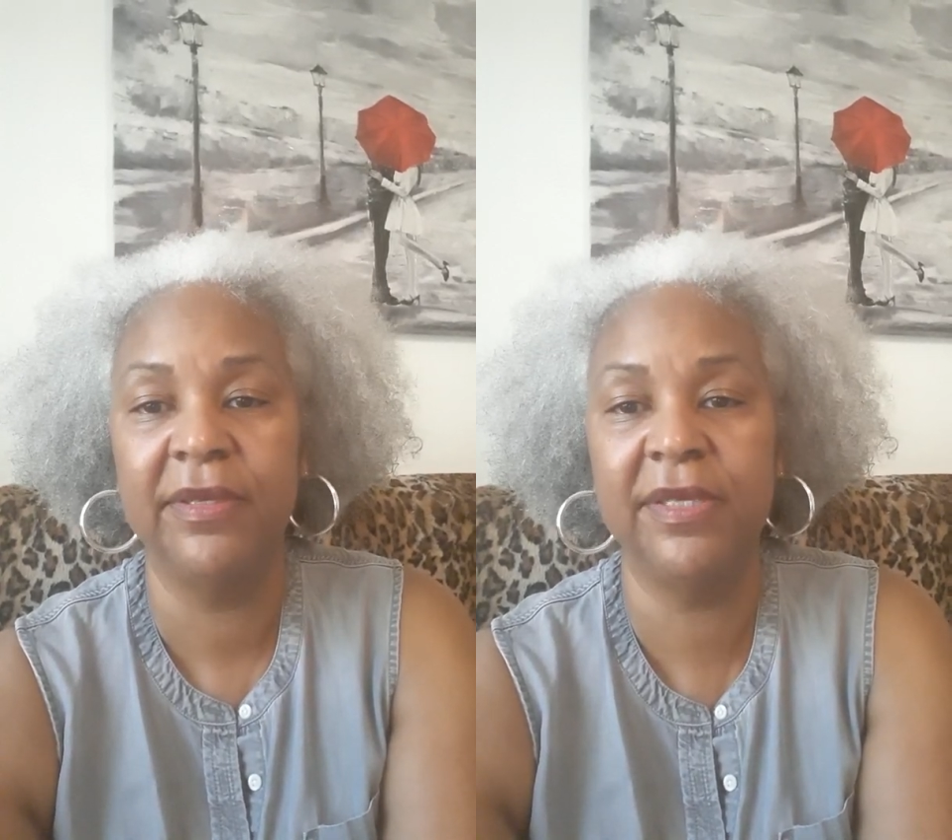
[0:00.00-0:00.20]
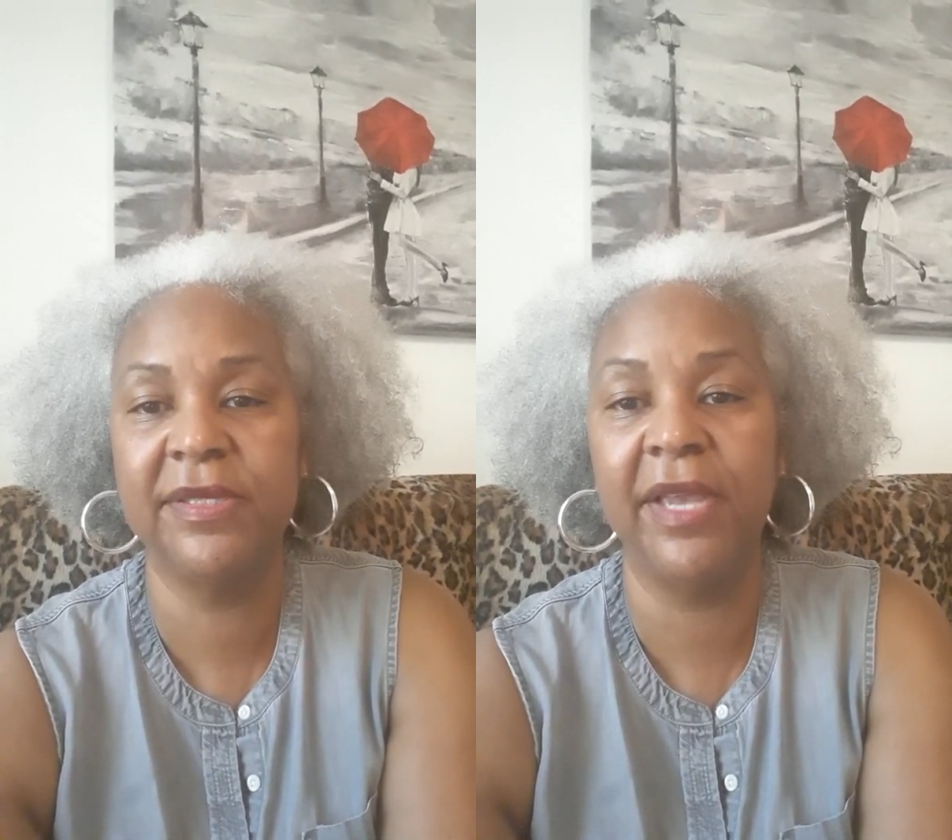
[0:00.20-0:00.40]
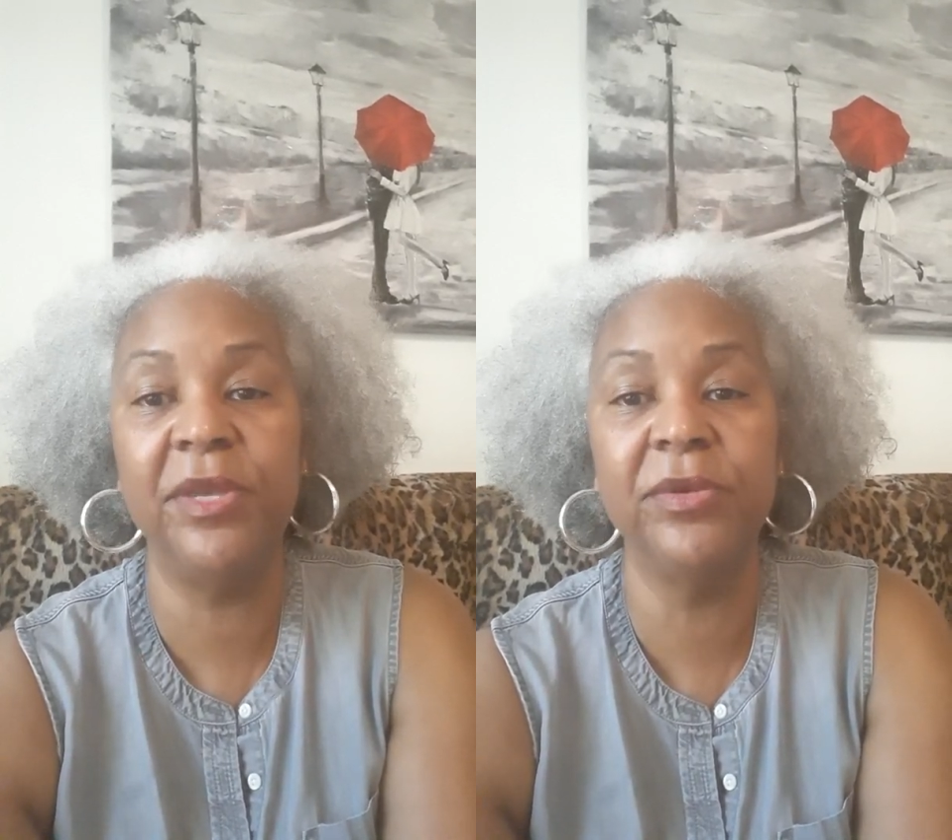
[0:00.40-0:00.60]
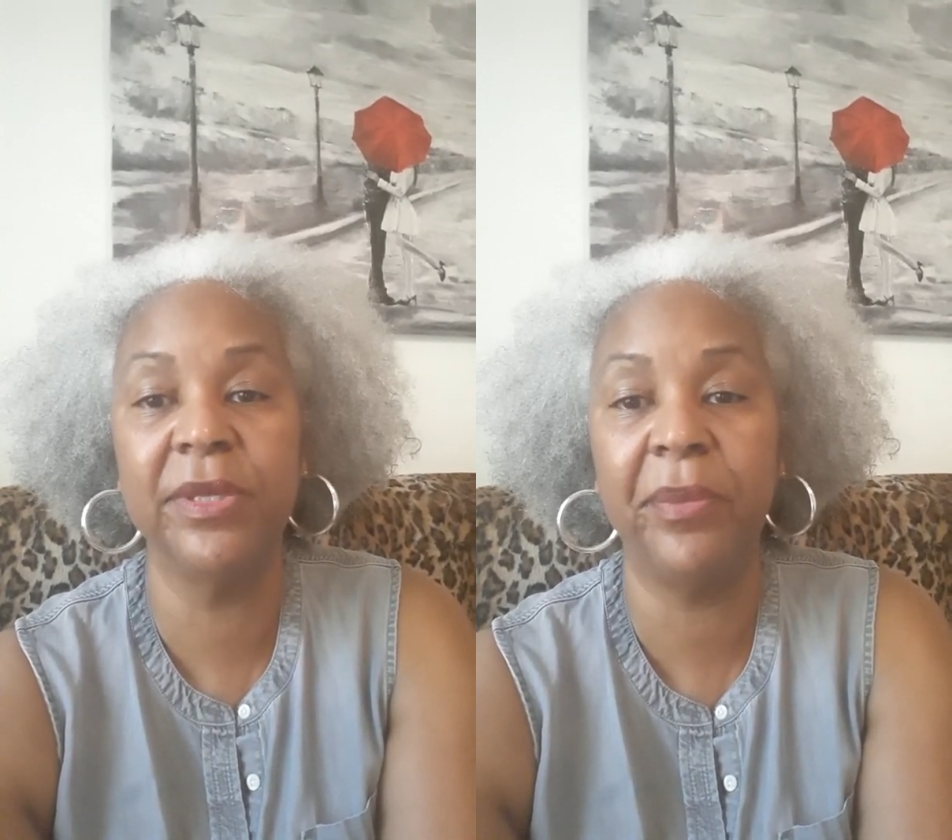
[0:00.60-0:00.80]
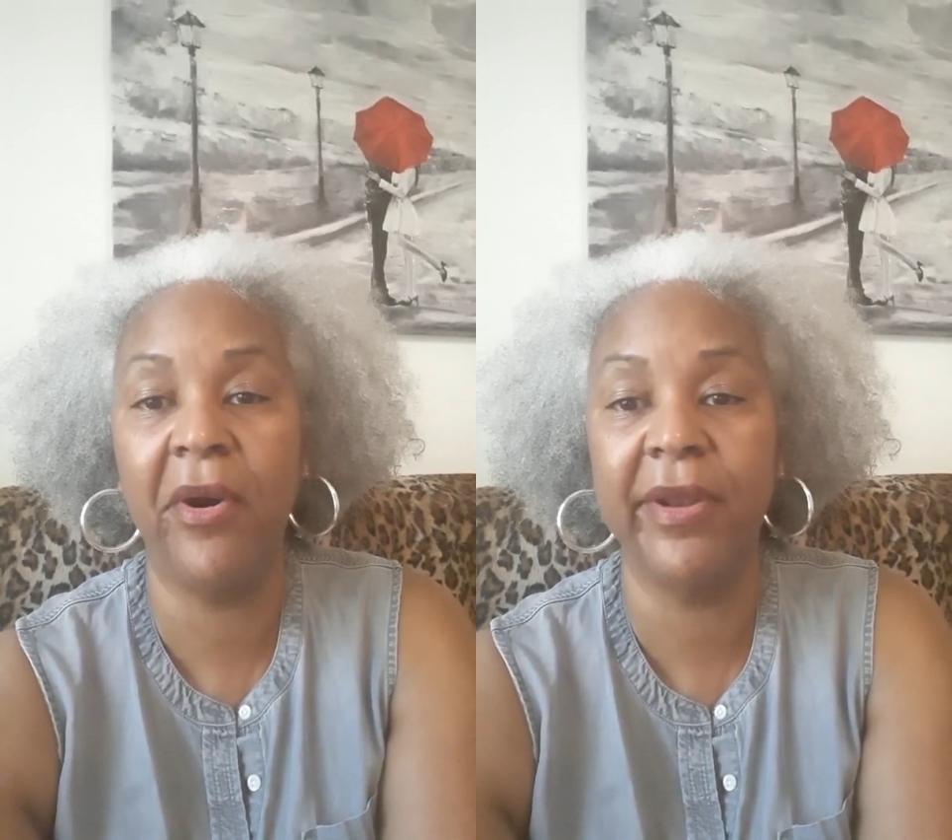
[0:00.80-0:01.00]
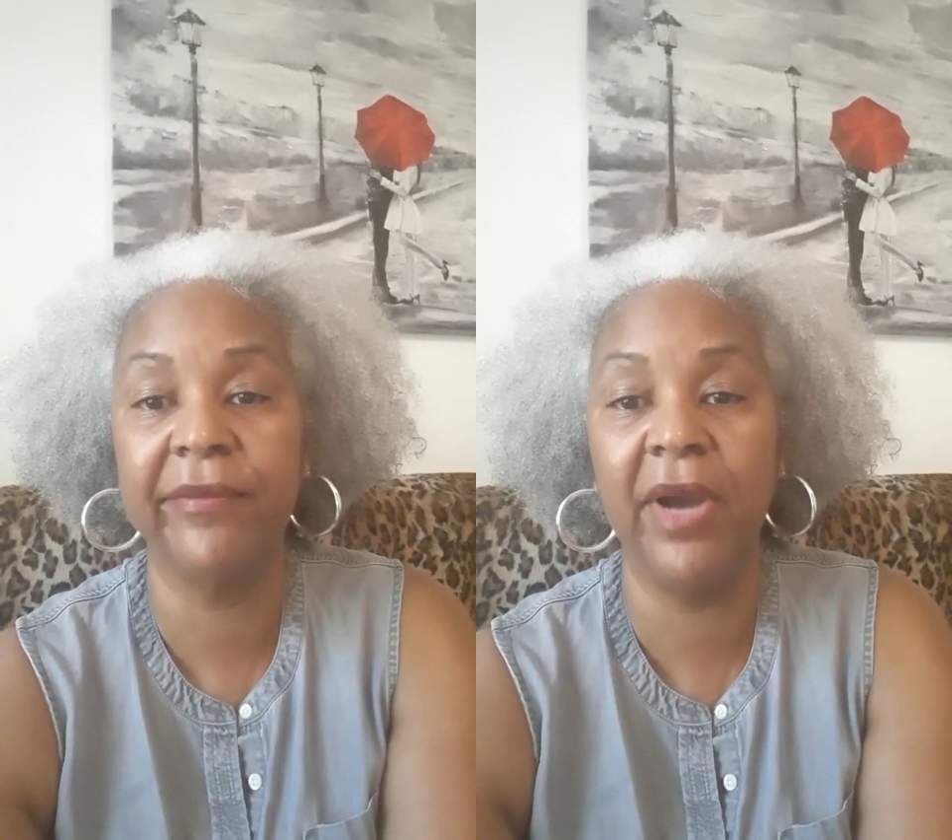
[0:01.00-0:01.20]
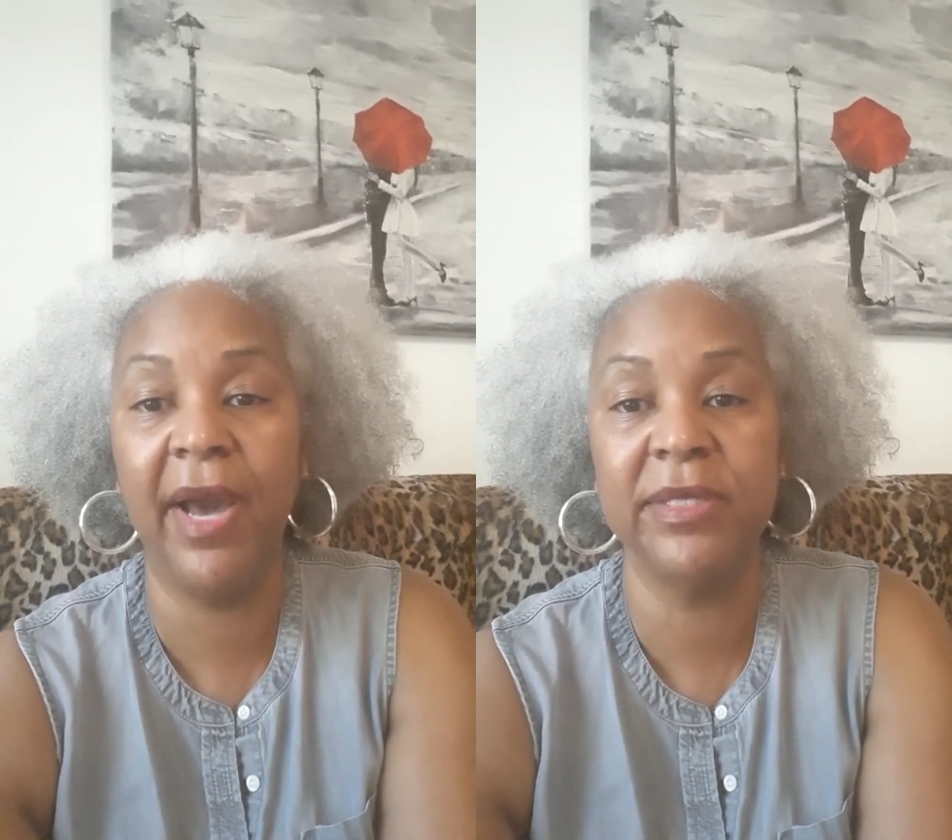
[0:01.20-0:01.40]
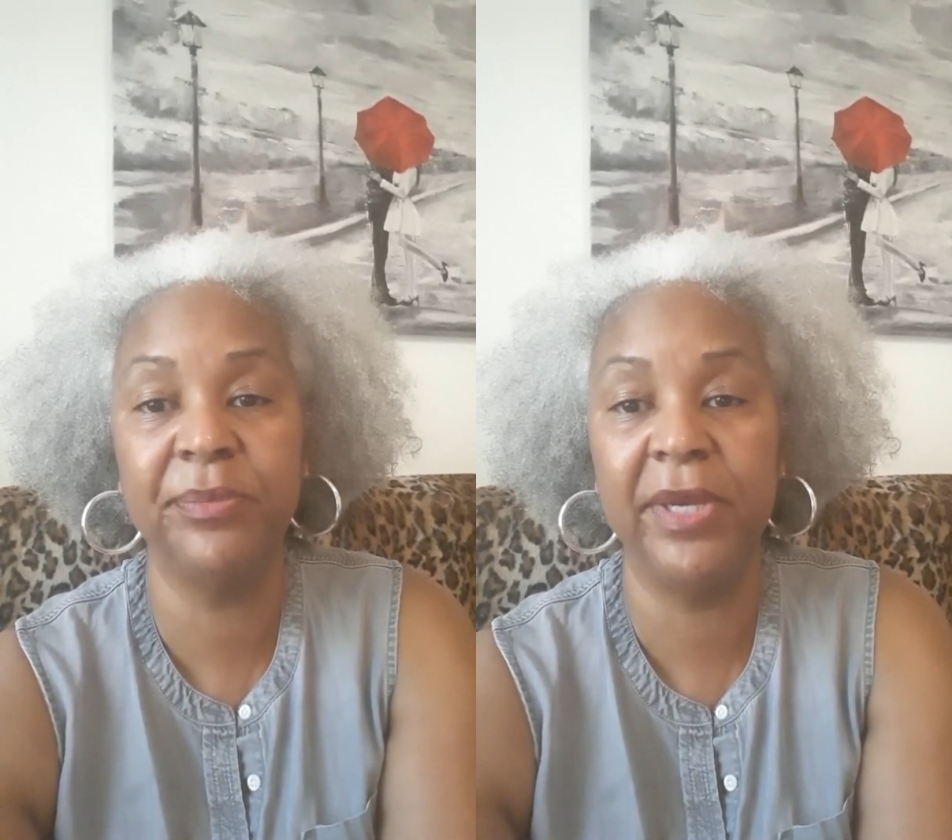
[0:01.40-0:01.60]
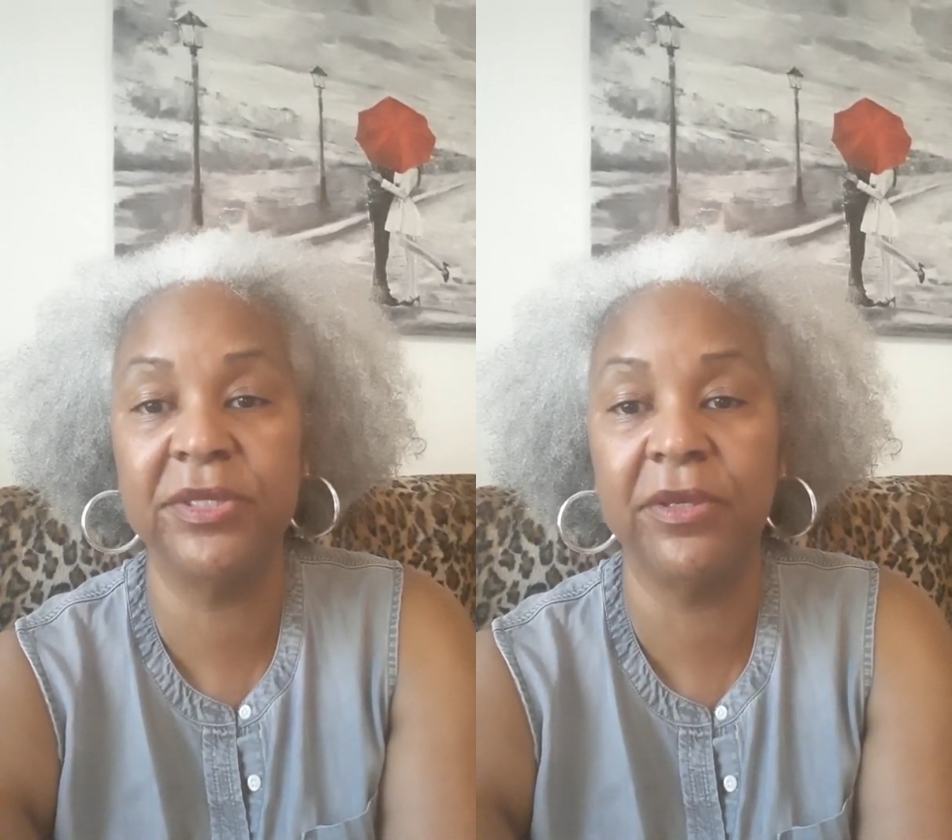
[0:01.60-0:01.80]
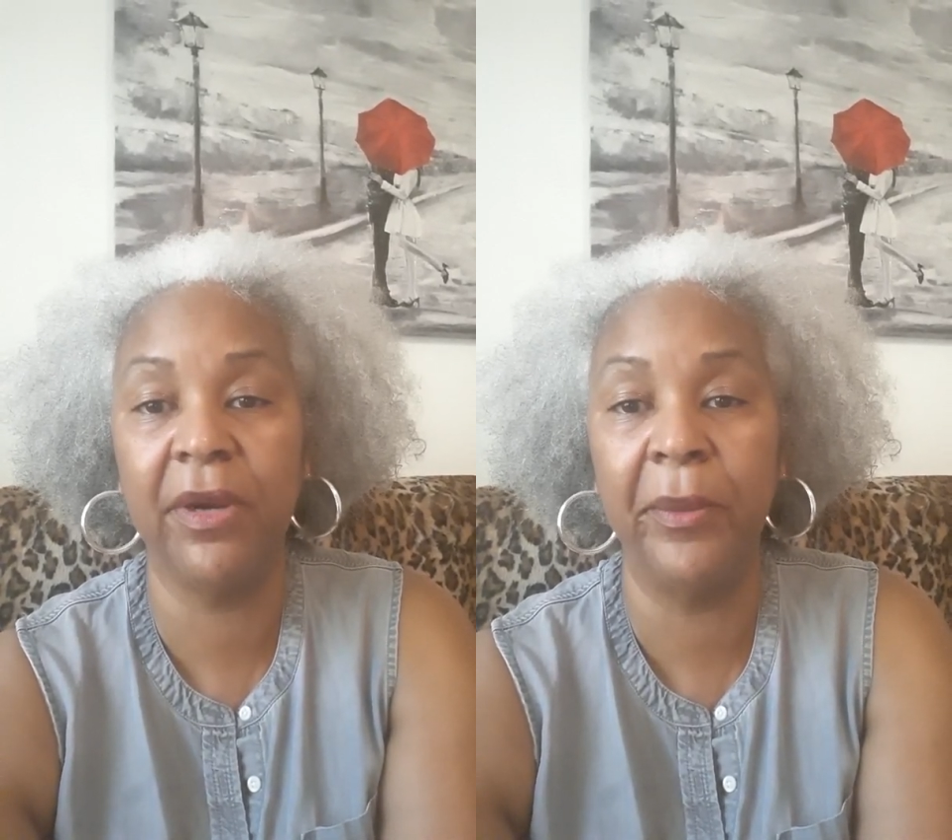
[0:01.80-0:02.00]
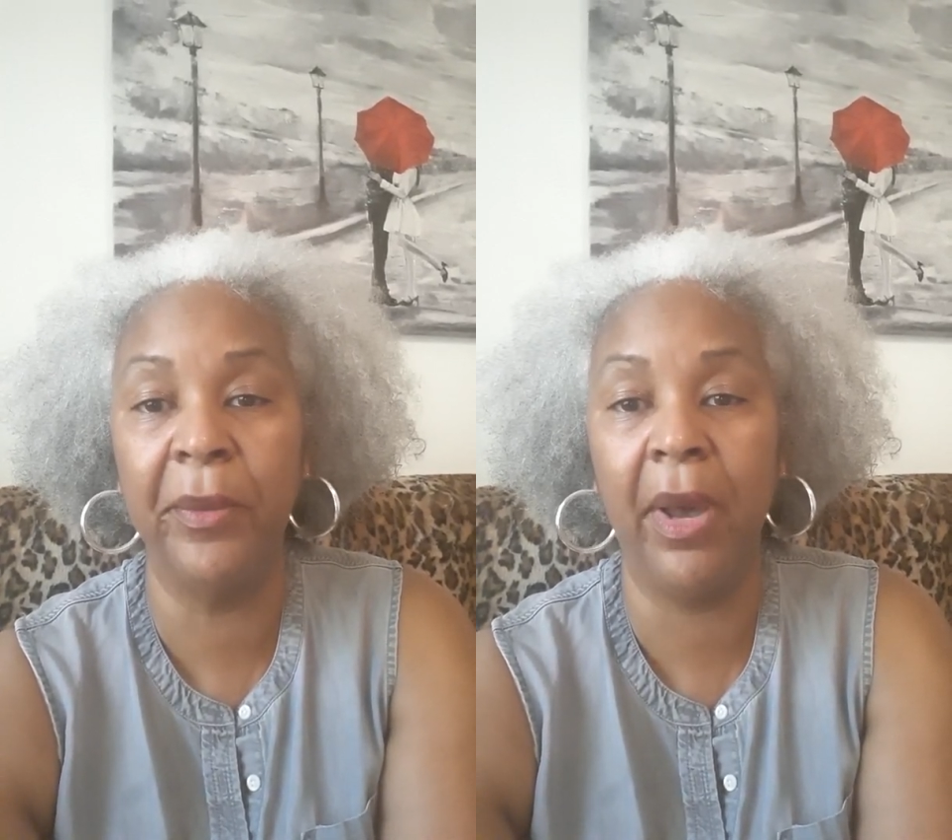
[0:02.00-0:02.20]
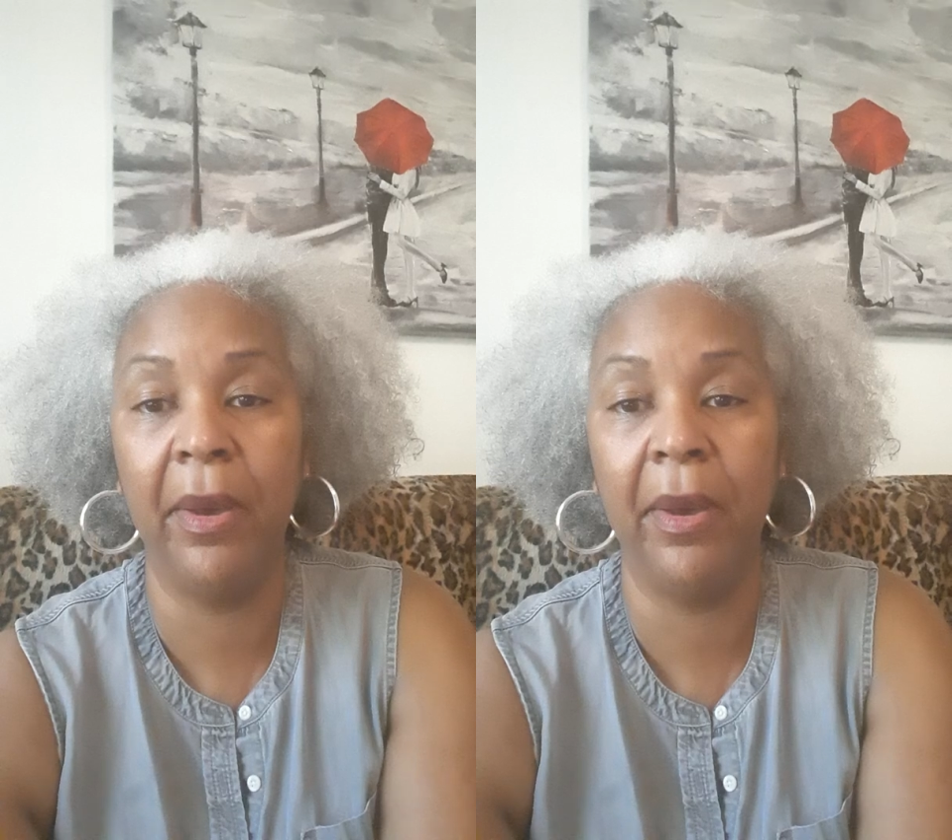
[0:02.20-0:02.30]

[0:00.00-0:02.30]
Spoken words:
to say you was a part of God's special